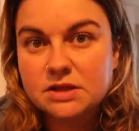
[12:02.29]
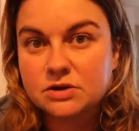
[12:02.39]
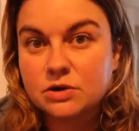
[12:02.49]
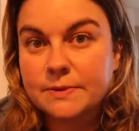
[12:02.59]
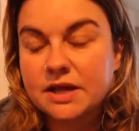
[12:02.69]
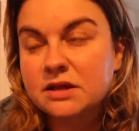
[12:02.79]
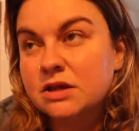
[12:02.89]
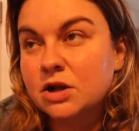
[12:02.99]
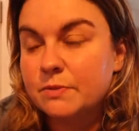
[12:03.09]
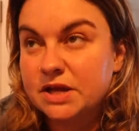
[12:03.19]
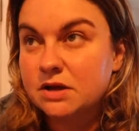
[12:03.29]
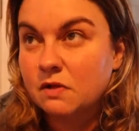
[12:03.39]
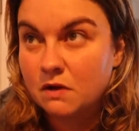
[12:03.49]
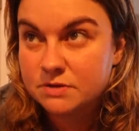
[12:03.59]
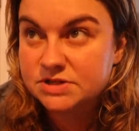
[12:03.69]
a little bit. You know, being
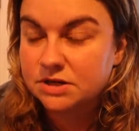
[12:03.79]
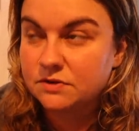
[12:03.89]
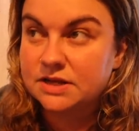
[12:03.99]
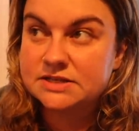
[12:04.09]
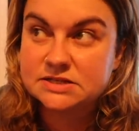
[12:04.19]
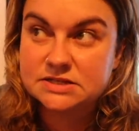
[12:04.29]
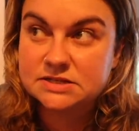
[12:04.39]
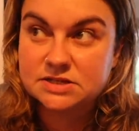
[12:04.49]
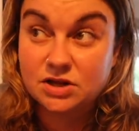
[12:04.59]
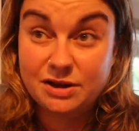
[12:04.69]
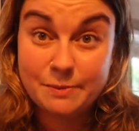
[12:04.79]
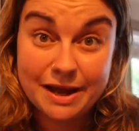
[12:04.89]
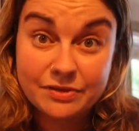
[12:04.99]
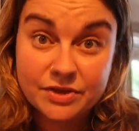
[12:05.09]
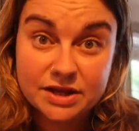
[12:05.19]
alarmed I don't think is necessarily a
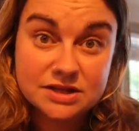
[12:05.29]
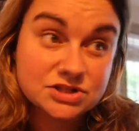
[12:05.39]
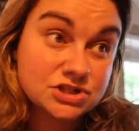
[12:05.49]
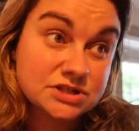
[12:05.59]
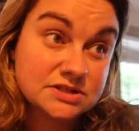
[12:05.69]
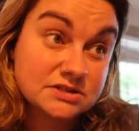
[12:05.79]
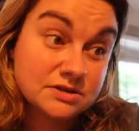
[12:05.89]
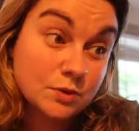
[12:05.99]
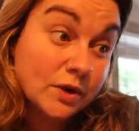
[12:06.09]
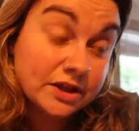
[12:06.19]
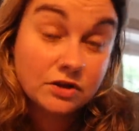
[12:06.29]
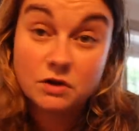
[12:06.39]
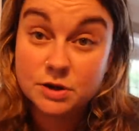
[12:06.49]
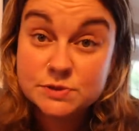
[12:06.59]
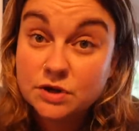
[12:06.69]
bad thing. It's just when the
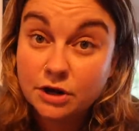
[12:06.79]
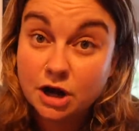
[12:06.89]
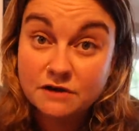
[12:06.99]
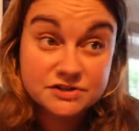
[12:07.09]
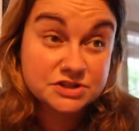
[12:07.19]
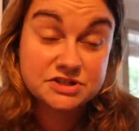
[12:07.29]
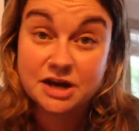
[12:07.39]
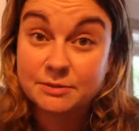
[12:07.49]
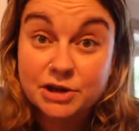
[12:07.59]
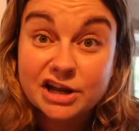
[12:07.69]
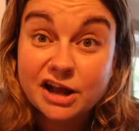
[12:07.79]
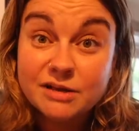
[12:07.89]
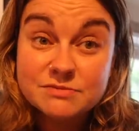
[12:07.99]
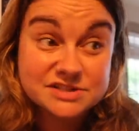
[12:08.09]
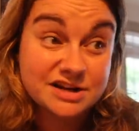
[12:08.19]
alarm's going off, it's just time to get
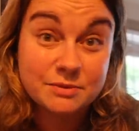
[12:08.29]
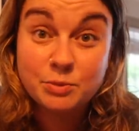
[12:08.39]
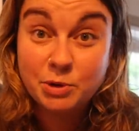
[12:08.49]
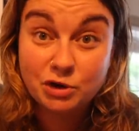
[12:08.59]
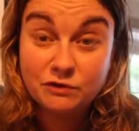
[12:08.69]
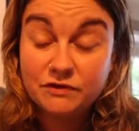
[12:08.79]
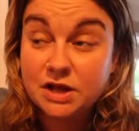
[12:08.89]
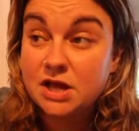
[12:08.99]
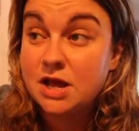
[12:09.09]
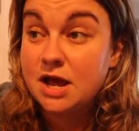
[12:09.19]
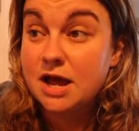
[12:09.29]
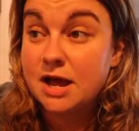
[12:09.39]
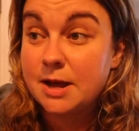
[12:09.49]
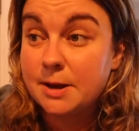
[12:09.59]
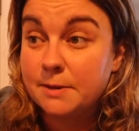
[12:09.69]
up. It's time to move.
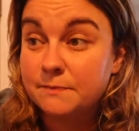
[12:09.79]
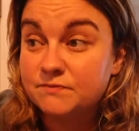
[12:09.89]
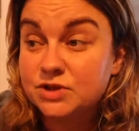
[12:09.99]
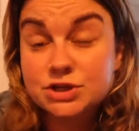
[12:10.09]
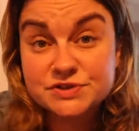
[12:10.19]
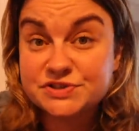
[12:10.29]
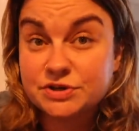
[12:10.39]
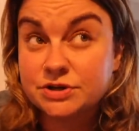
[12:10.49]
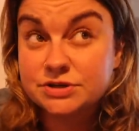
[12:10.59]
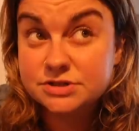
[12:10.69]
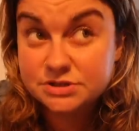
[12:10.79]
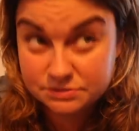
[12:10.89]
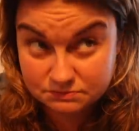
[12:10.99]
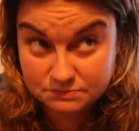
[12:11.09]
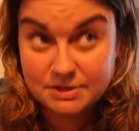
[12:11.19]
Um,
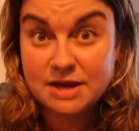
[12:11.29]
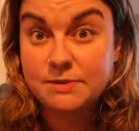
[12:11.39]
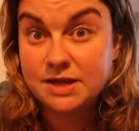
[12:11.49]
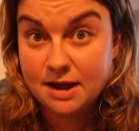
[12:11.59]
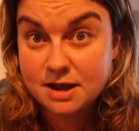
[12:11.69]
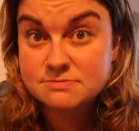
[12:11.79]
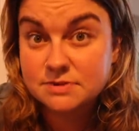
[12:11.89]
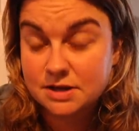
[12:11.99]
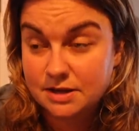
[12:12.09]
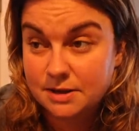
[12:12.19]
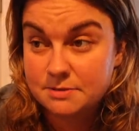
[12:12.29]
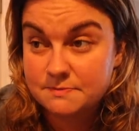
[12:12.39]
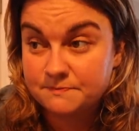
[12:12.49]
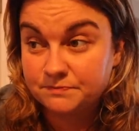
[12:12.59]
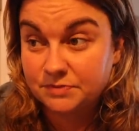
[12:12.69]
concerned, maybe, yeah.
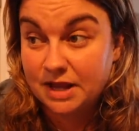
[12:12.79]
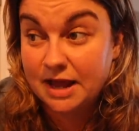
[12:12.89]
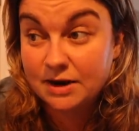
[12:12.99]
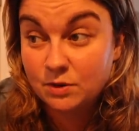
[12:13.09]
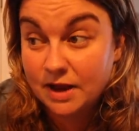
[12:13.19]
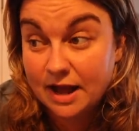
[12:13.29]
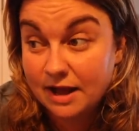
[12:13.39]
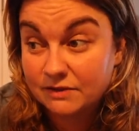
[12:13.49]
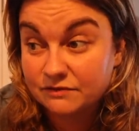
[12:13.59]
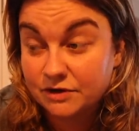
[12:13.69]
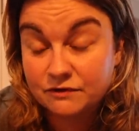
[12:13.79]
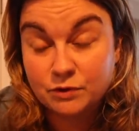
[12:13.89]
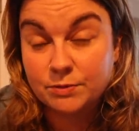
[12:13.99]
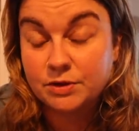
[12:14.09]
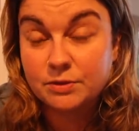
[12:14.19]
Um, I don't have a
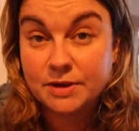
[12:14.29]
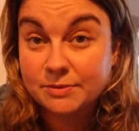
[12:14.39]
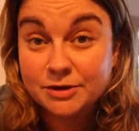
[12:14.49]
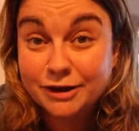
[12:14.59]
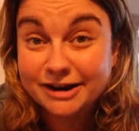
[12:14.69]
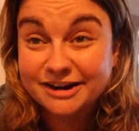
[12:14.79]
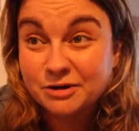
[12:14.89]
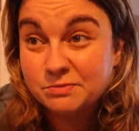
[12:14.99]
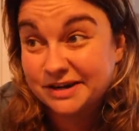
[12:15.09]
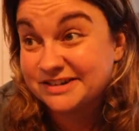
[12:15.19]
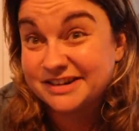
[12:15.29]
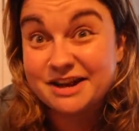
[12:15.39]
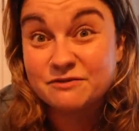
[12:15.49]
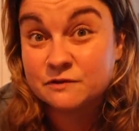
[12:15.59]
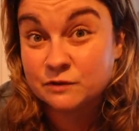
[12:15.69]
formula baby right now, but I did
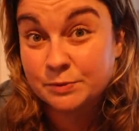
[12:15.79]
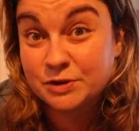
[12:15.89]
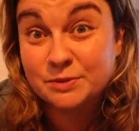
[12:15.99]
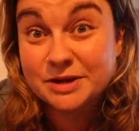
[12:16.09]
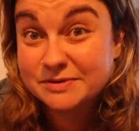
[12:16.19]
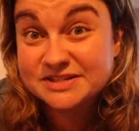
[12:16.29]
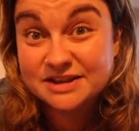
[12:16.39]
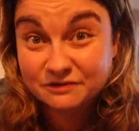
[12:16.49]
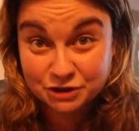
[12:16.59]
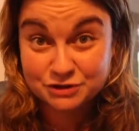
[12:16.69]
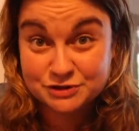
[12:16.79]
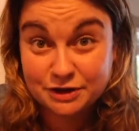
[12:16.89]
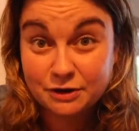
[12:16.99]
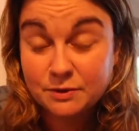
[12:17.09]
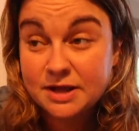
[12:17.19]
have a formula baby seven years
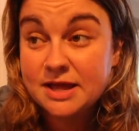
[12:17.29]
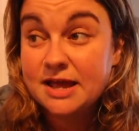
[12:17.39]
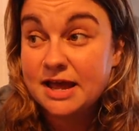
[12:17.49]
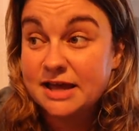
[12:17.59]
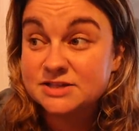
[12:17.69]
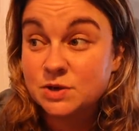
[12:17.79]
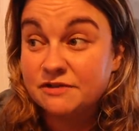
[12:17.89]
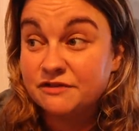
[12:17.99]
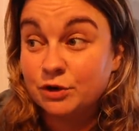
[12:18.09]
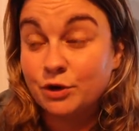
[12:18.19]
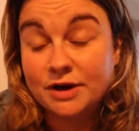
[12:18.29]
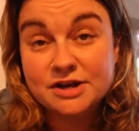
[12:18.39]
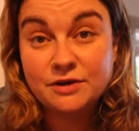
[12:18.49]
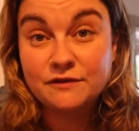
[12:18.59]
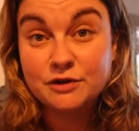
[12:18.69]
ago. And so I feel a
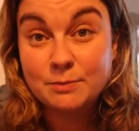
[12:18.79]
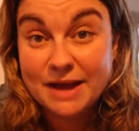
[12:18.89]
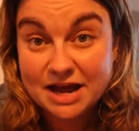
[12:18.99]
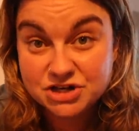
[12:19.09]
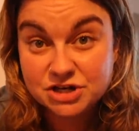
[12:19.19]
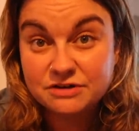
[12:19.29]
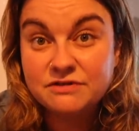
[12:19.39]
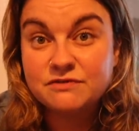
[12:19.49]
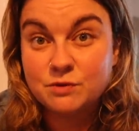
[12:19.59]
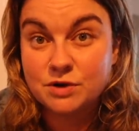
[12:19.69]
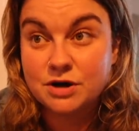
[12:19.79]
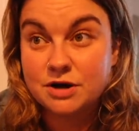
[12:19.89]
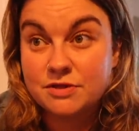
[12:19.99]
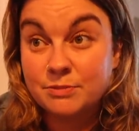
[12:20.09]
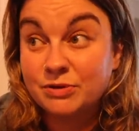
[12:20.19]
great deal of compassion
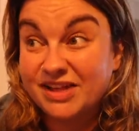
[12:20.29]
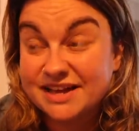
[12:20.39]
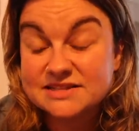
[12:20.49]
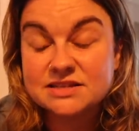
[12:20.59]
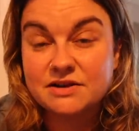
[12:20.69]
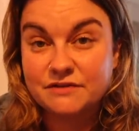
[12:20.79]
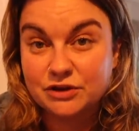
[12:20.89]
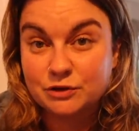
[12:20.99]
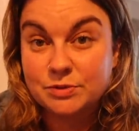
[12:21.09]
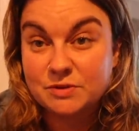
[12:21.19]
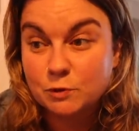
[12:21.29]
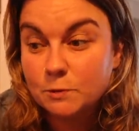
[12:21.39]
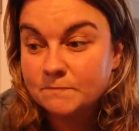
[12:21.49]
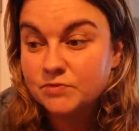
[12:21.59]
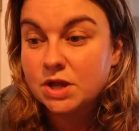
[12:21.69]
for the plights of other
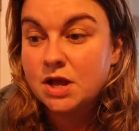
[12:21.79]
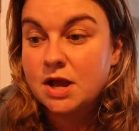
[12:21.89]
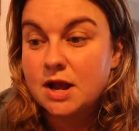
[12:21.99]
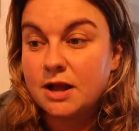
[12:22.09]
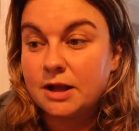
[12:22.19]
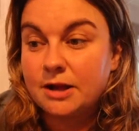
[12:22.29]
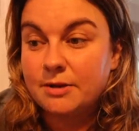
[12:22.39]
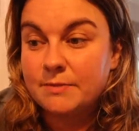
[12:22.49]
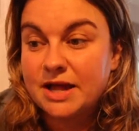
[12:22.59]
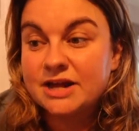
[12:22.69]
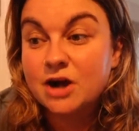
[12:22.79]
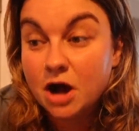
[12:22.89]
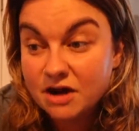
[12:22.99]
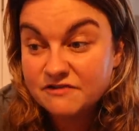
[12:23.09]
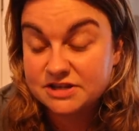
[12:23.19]
people. Um, and
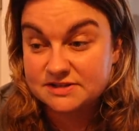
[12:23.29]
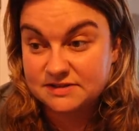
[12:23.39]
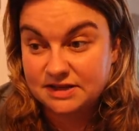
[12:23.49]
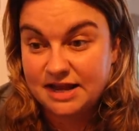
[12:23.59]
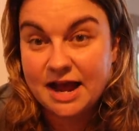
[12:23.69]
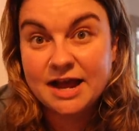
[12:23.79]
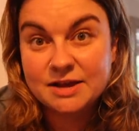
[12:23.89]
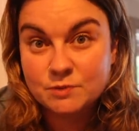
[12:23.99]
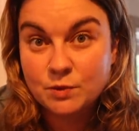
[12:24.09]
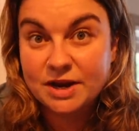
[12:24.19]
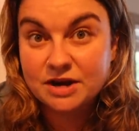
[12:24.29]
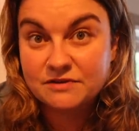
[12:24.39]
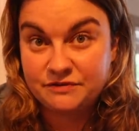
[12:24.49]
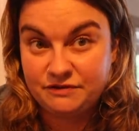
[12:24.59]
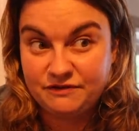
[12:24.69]
obviously, I am
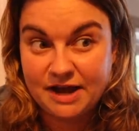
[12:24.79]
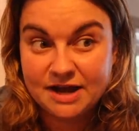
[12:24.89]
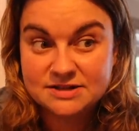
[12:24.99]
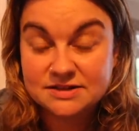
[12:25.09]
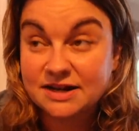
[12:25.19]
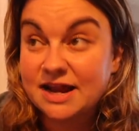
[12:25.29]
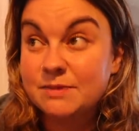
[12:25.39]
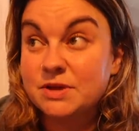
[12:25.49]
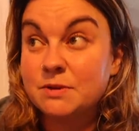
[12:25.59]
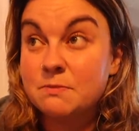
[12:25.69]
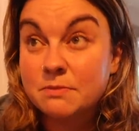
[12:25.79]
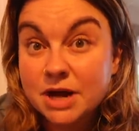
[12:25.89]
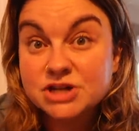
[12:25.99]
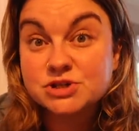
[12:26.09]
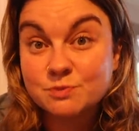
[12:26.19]
aware of the fact that I am in a
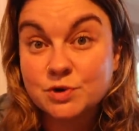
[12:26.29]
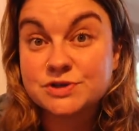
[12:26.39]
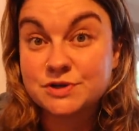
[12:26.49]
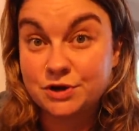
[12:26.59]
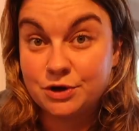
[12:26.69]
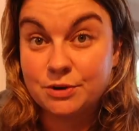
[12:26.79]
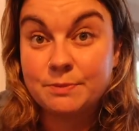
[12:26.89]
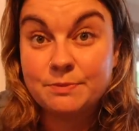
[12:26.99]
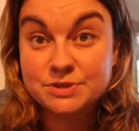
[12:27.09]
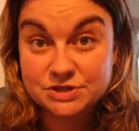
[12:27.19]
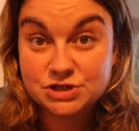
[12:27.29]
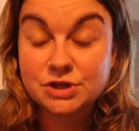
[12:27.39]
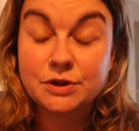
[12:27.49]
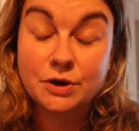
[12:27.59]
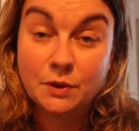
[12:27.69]
much more secure
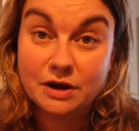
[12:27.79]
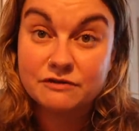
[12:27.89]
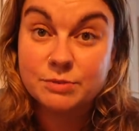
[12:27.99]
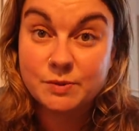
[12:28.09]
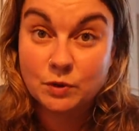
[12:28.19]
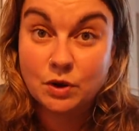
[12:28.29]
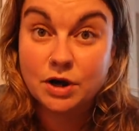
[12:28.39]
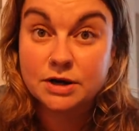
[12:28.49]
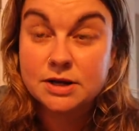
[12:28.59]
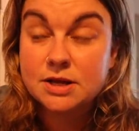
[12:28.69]
position than a lot of people are.